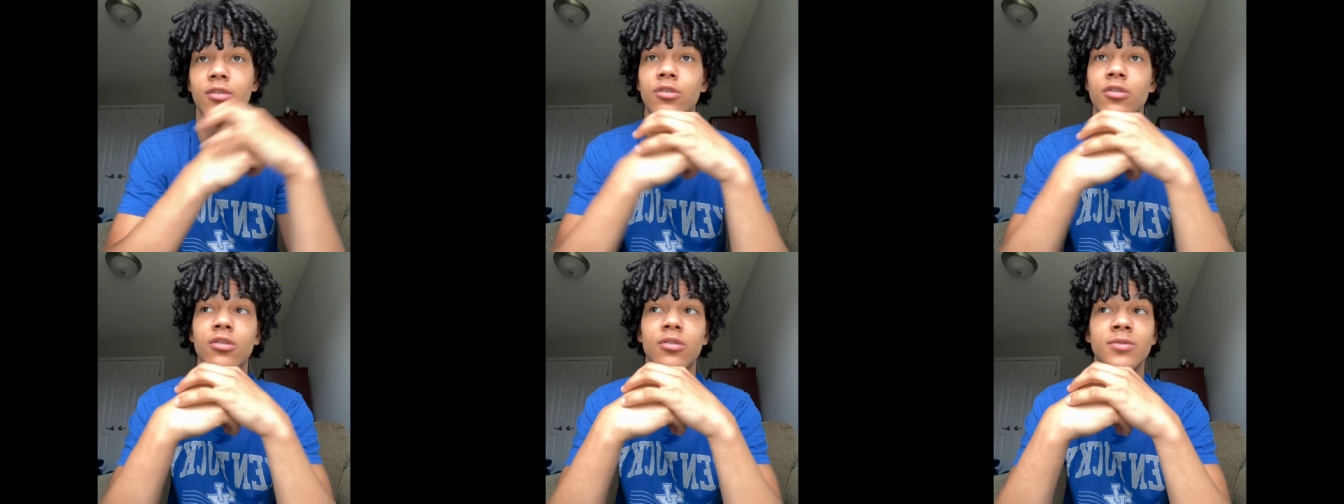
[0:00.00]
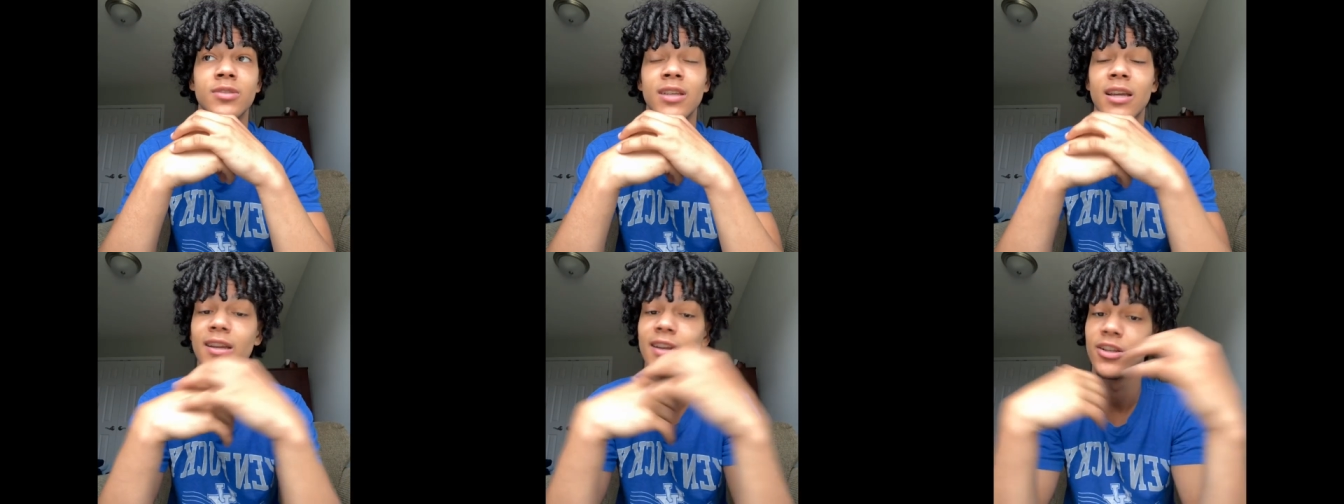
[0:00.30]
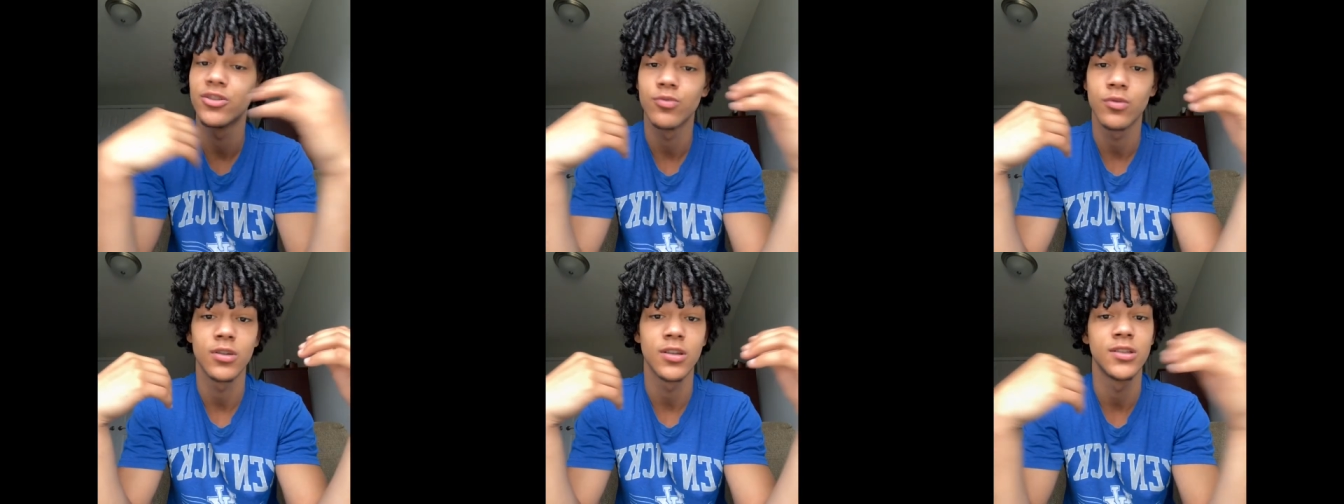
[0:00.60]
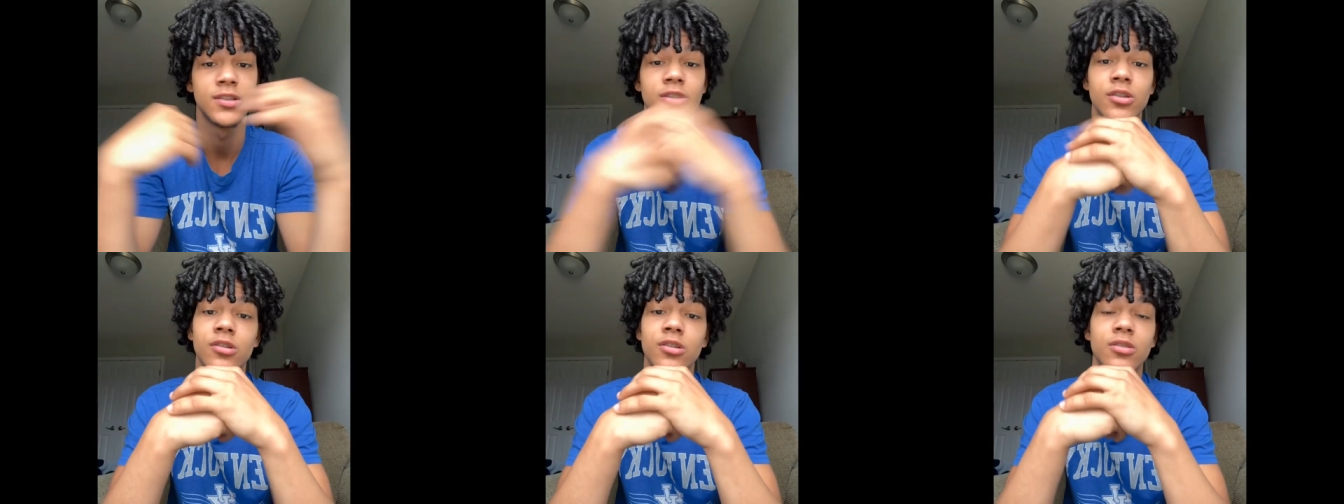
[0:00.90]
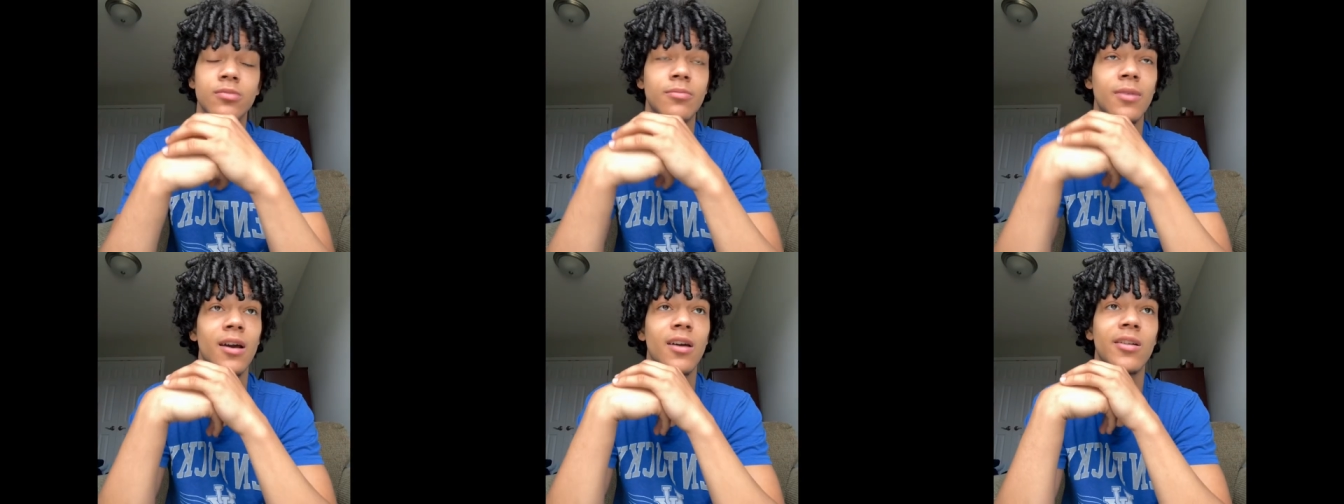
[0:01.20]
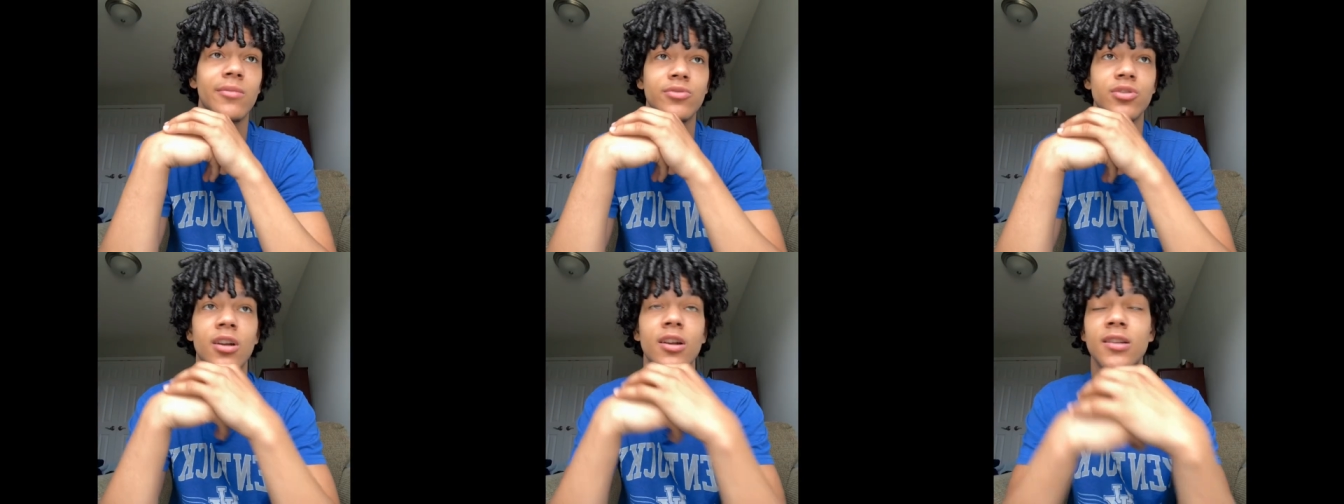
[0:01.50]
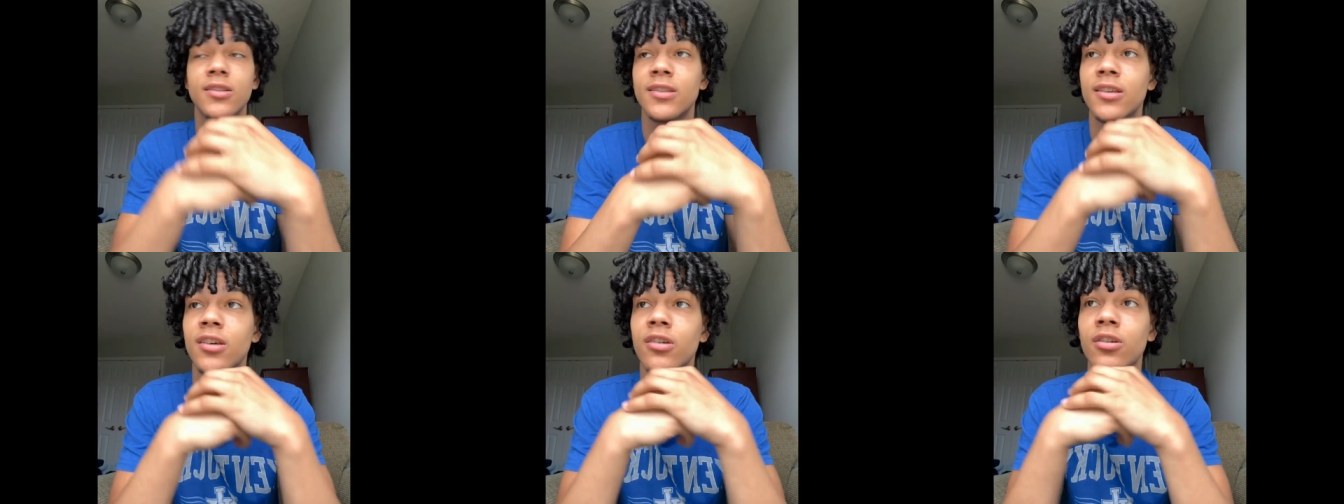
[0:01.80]
You know what I'm saying. That's what this year is about. I'm
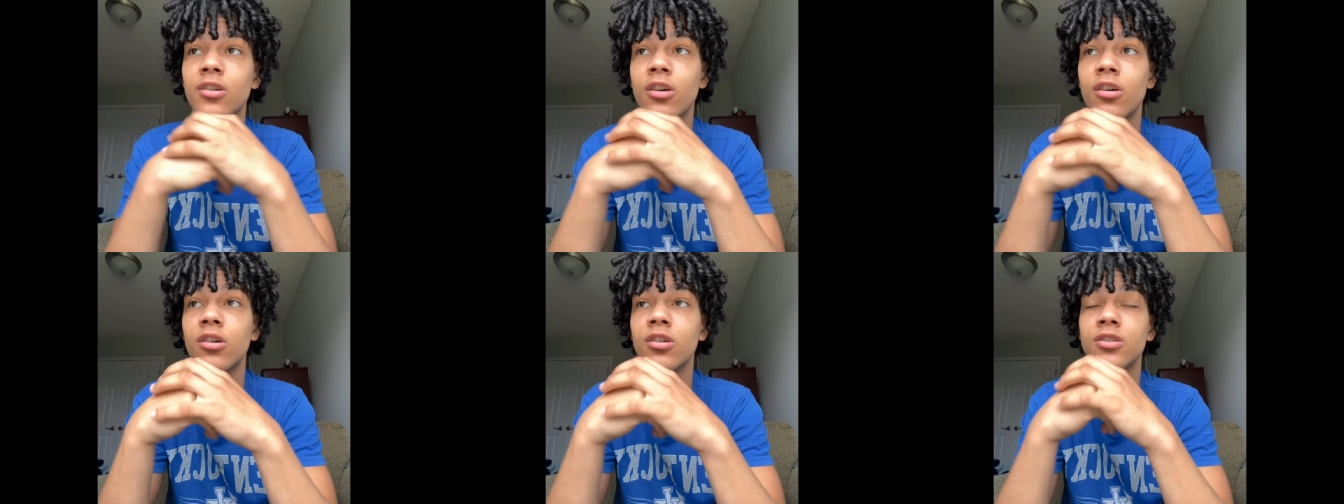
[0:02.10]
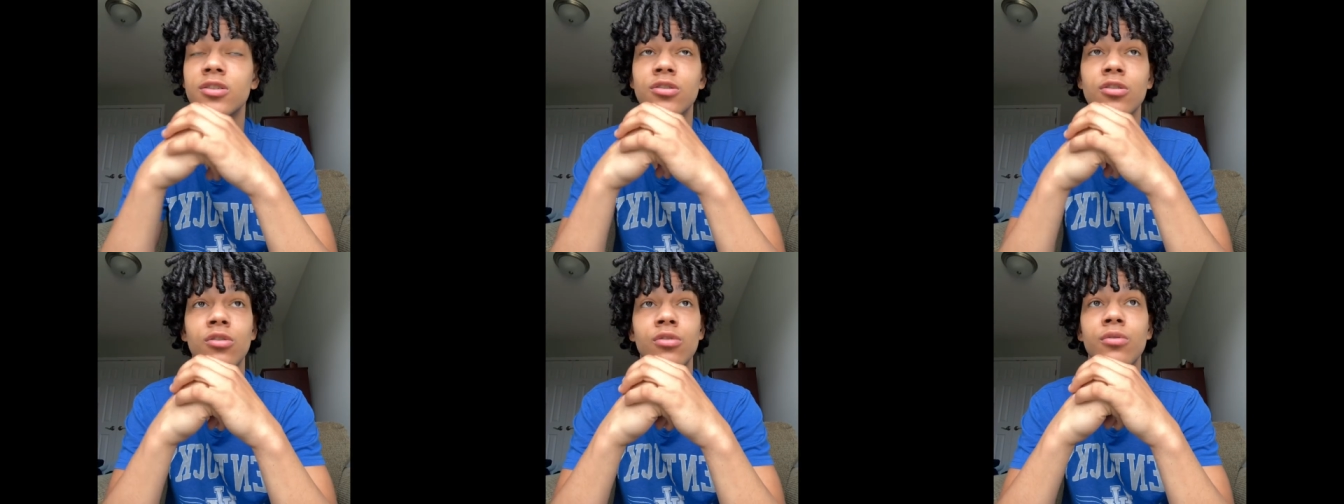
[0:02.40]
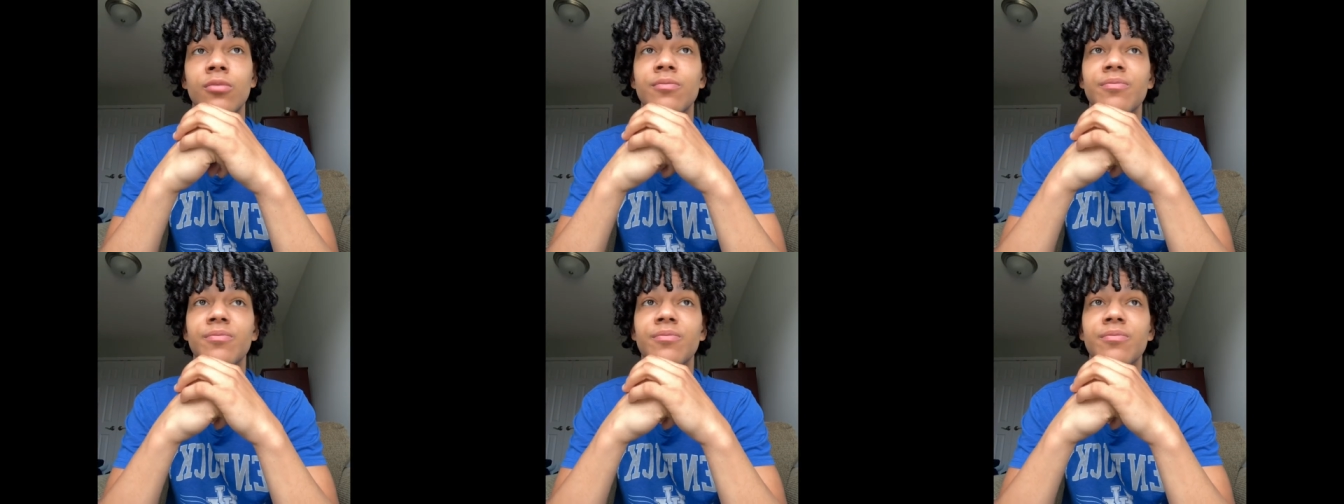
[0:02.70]
trying to tell y'all. So,